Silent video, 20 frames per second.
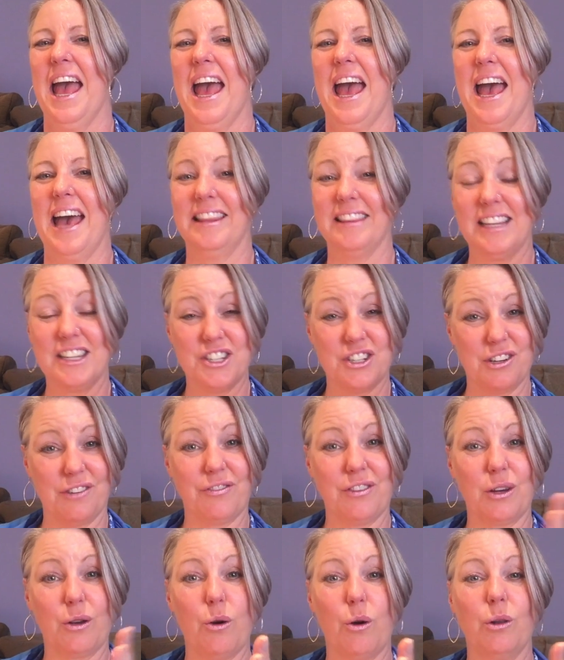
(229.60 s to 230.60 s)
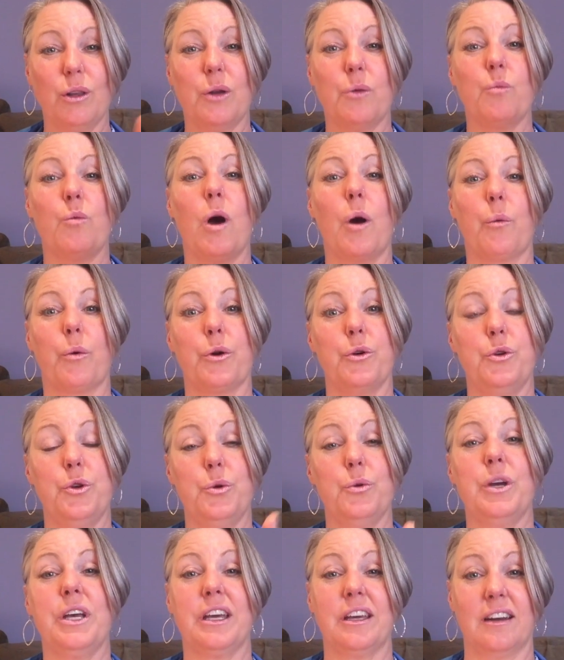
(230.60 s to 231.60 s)
And let's shift the goal in what we're
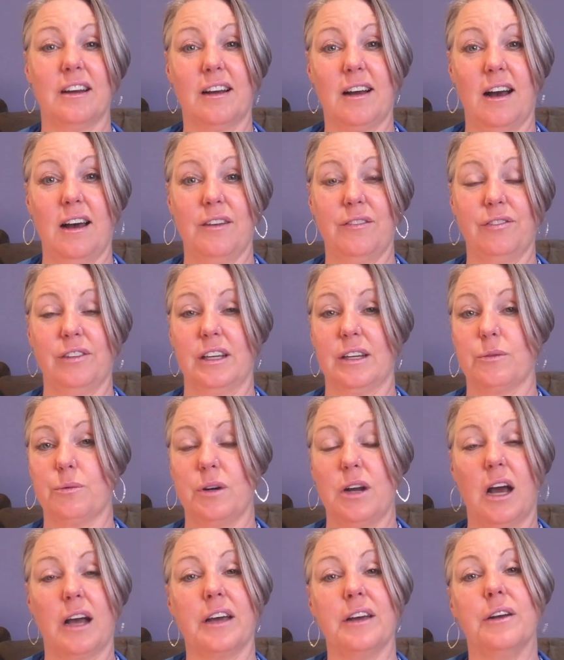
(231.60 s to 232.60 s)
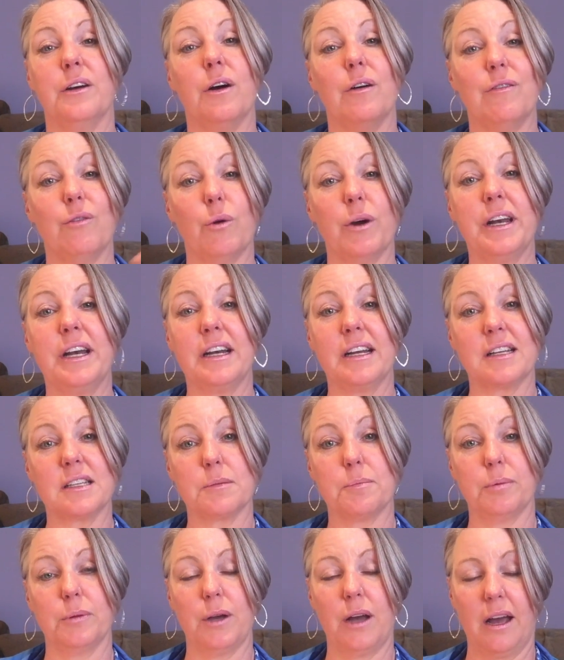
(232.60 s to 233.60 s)
doing in a conflict. We're not going to avoid
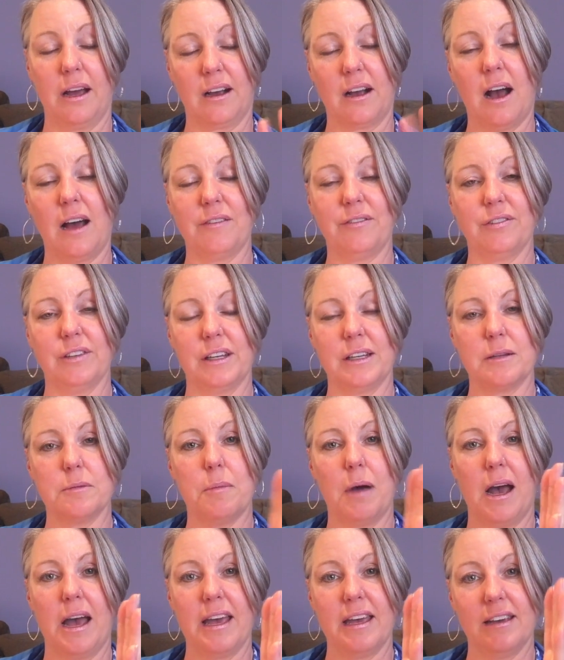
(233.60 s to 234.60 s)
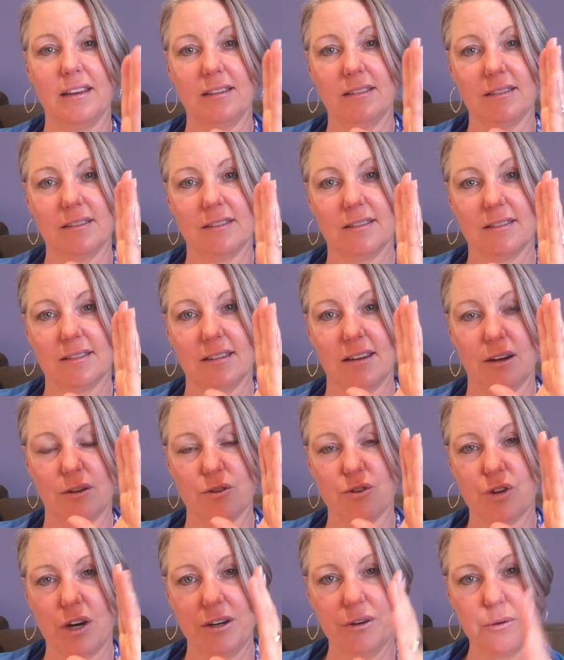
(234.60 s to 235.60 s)
a conflict by,
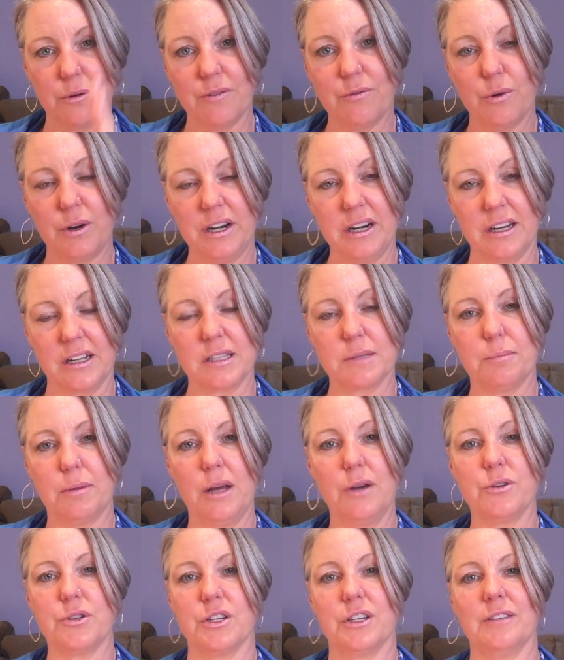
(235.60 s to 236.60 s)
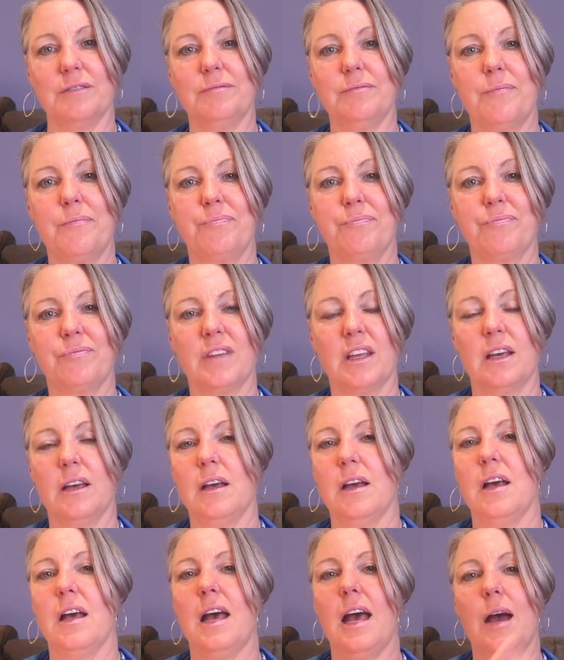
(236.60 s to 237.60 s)
trying to avoid an explosion.
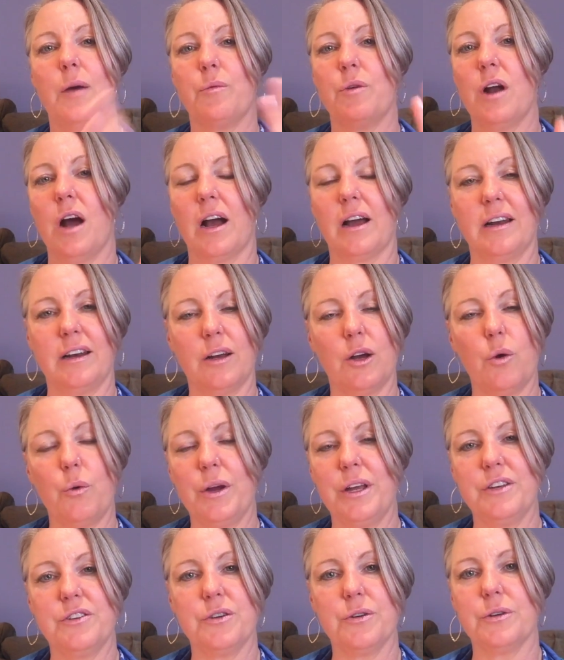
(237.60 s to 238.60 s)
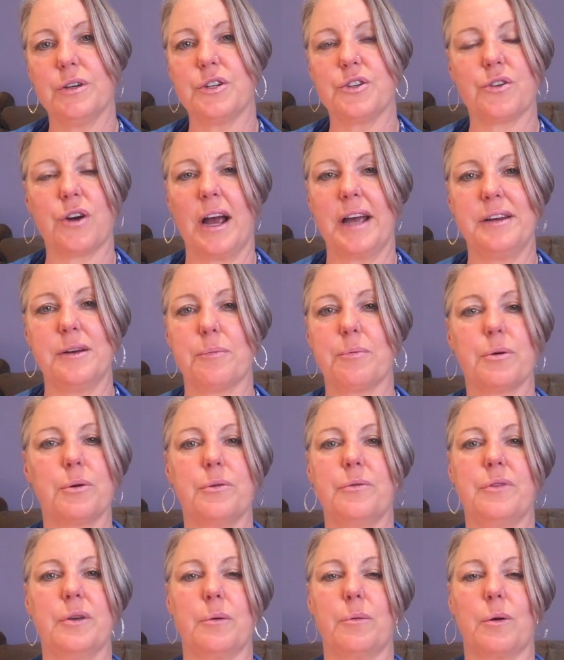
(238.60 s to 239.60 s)
And we're not going to go into it trying to
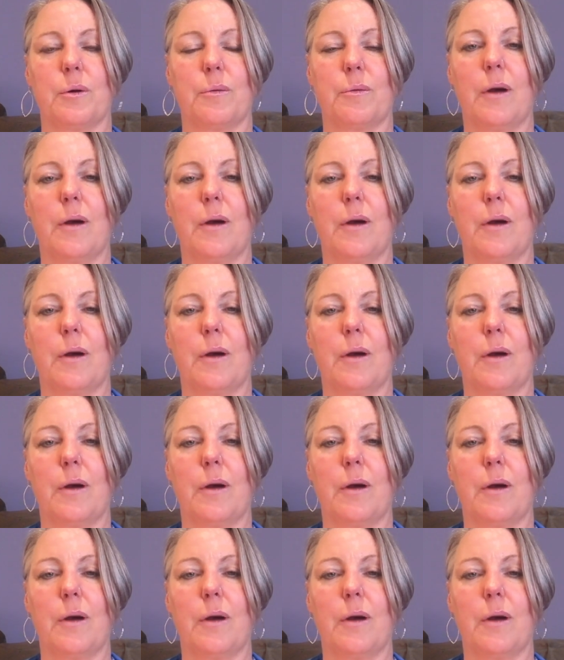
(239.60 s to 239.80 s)
prove that we're